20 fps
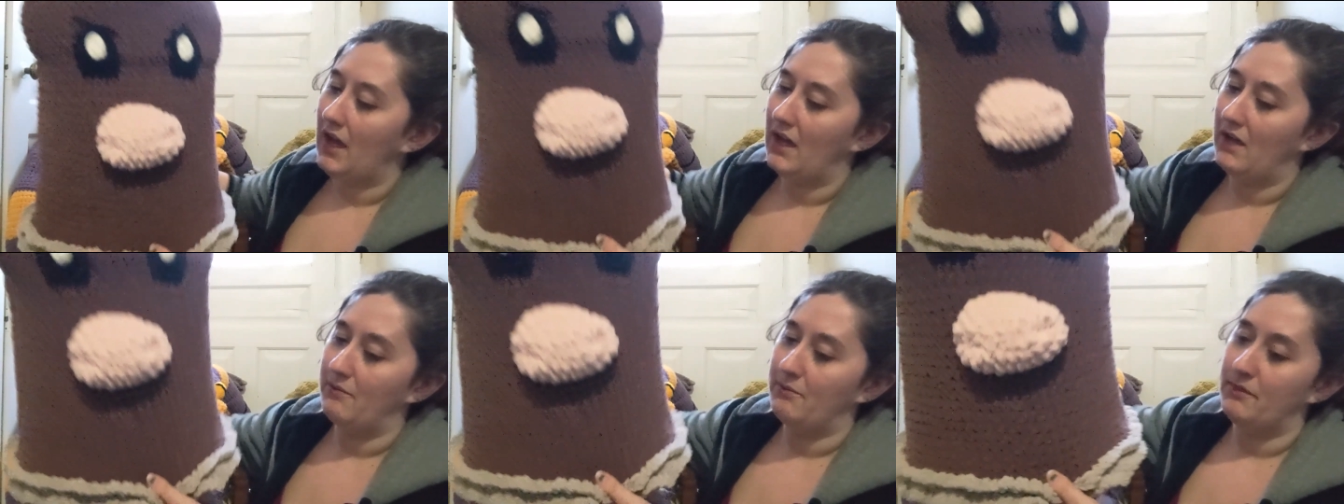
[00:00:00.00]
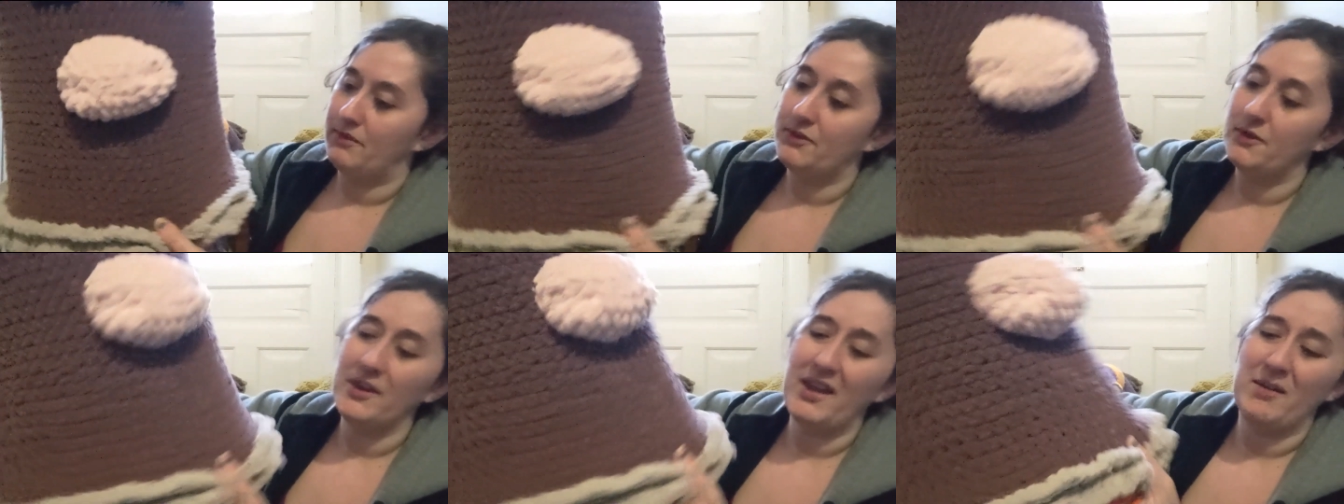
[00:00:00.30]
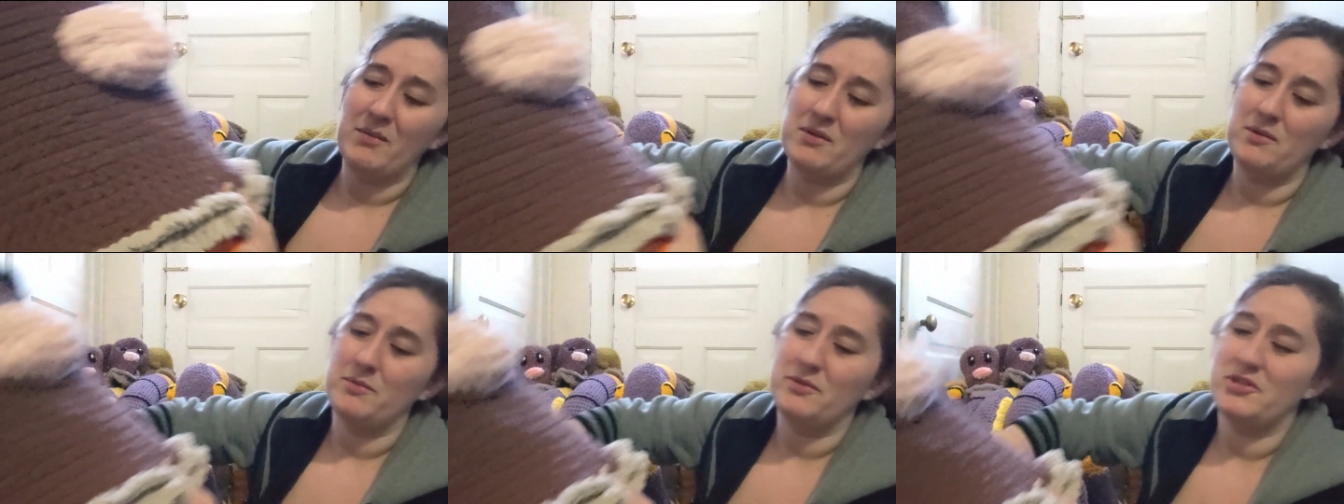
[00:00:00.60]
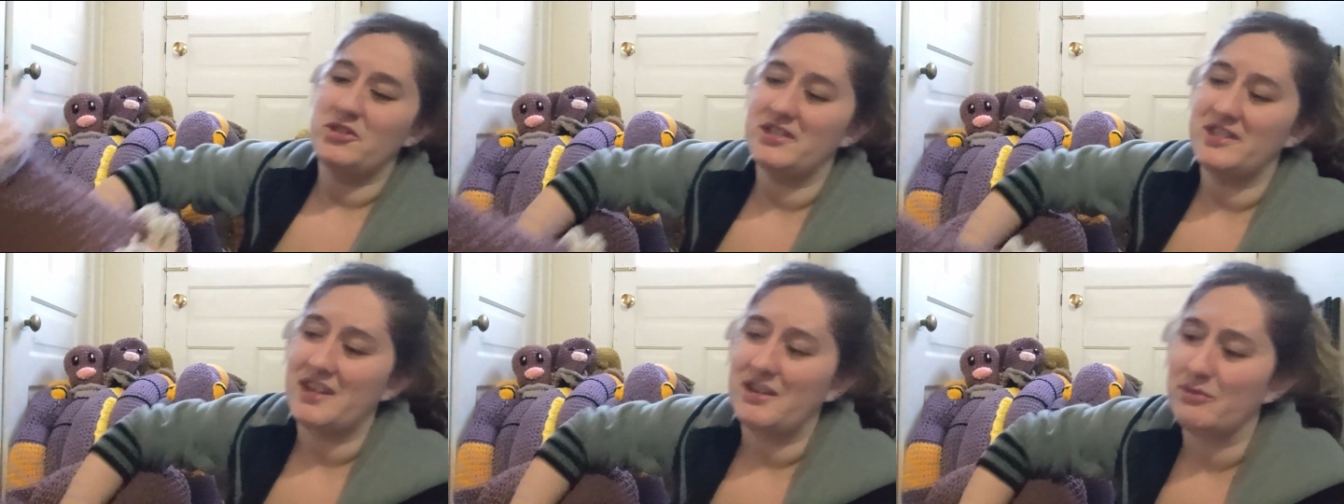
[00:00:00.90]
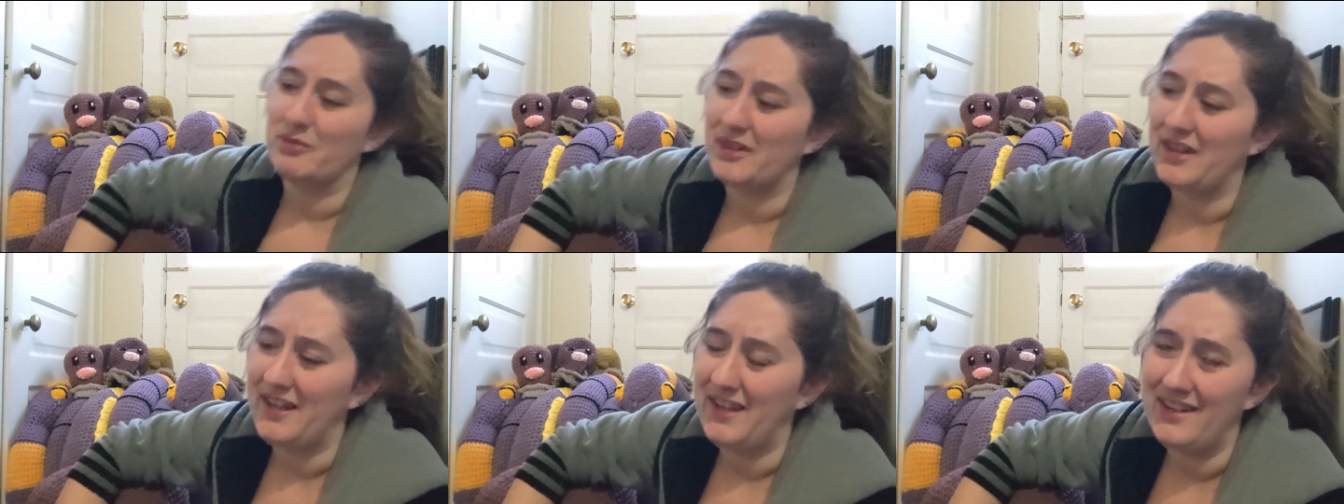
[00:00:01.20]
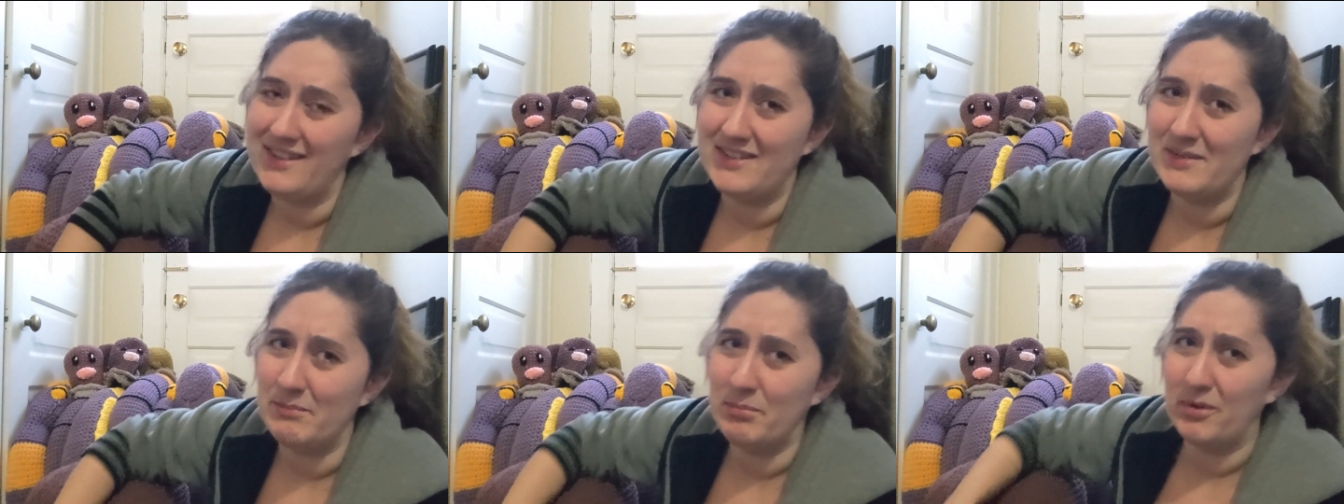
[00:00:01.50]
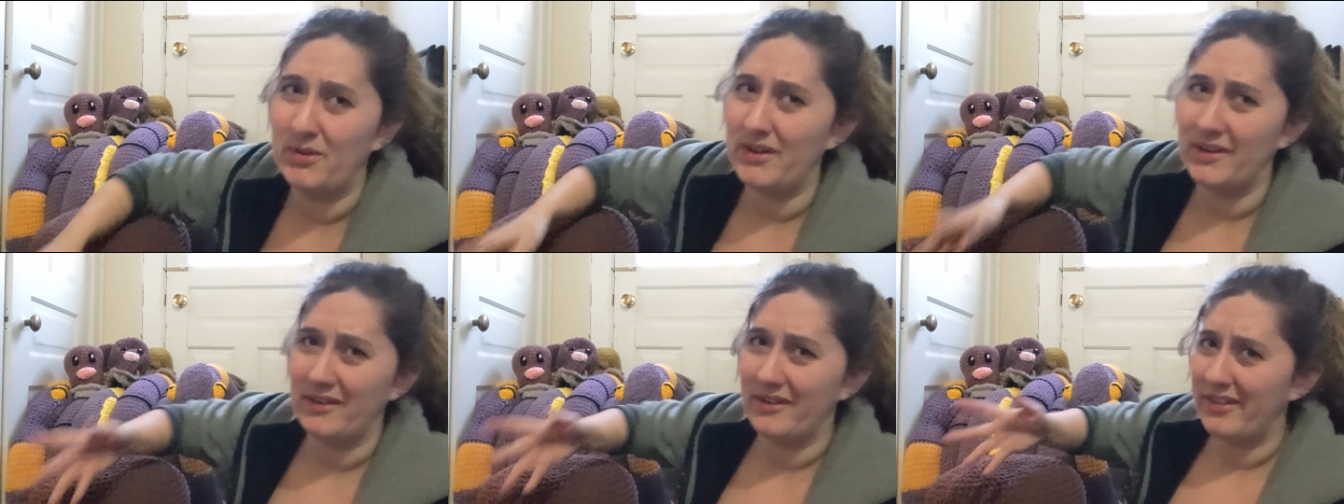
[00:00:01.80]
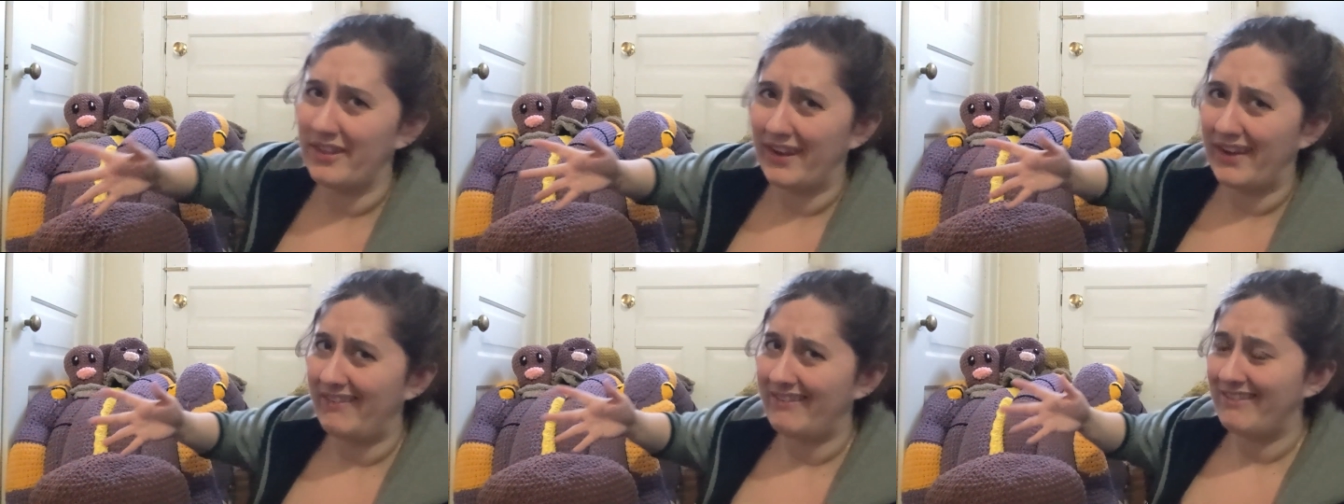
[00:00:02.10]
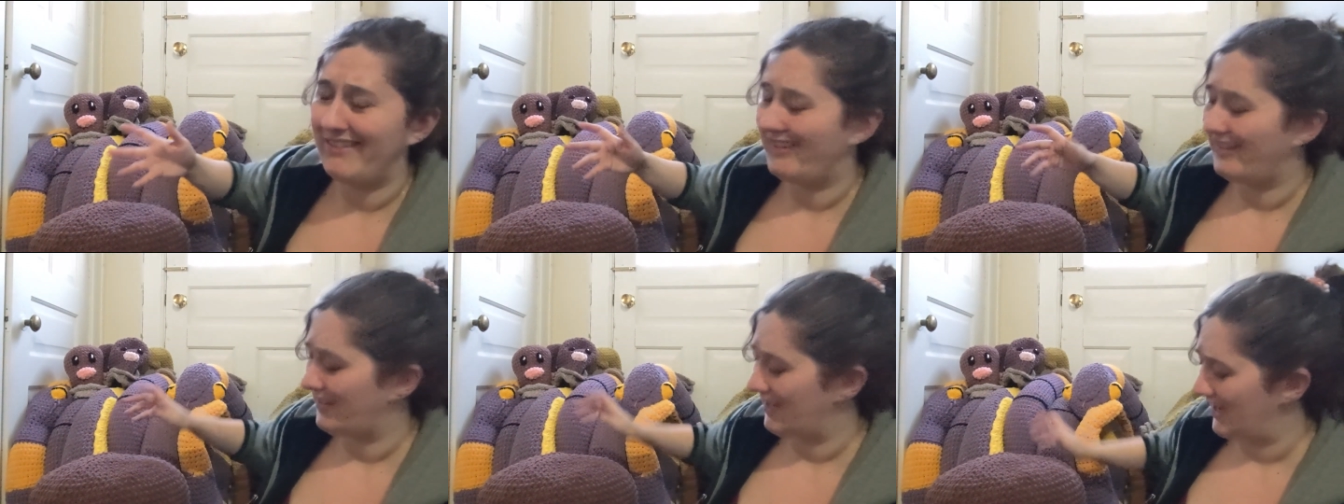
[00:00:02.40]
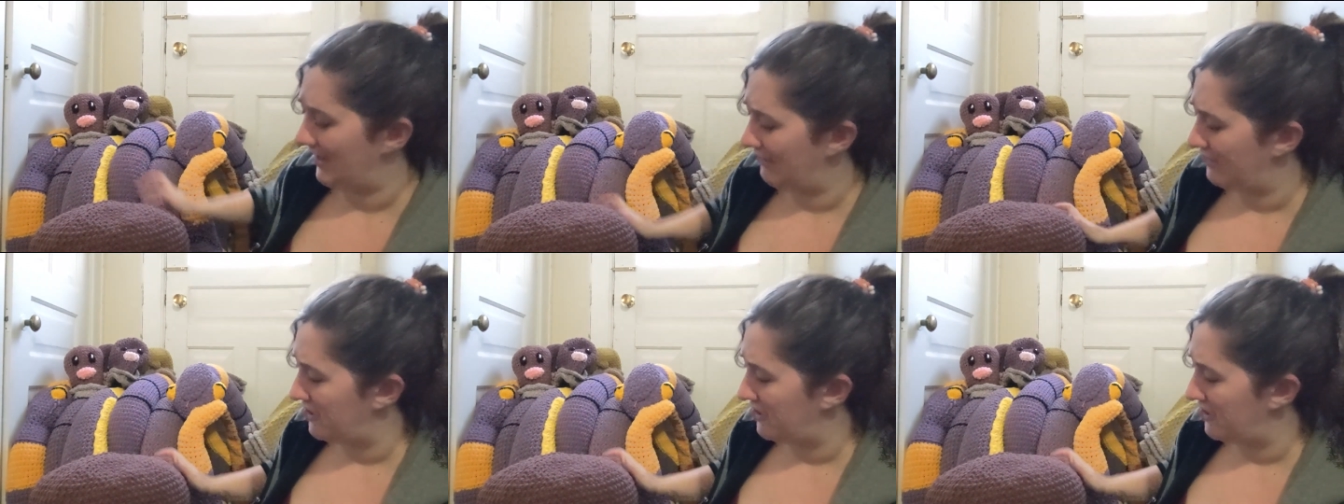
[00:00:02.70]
So that one was just a really simple little thing